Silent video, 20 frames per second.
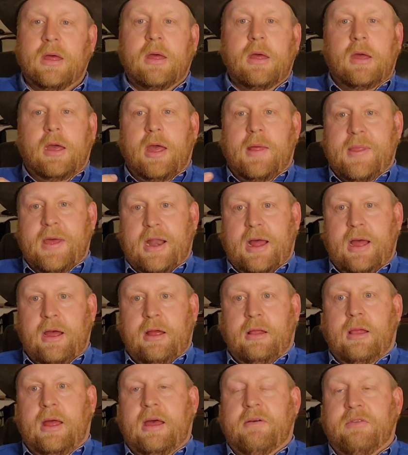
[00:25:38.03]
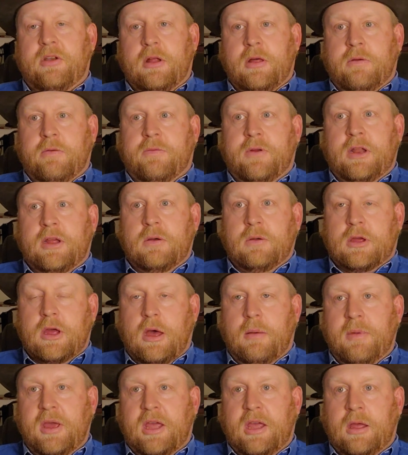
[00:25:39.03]
And then I'll have another video
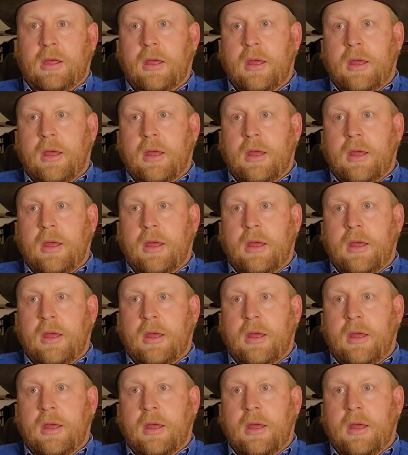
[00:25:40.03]
coming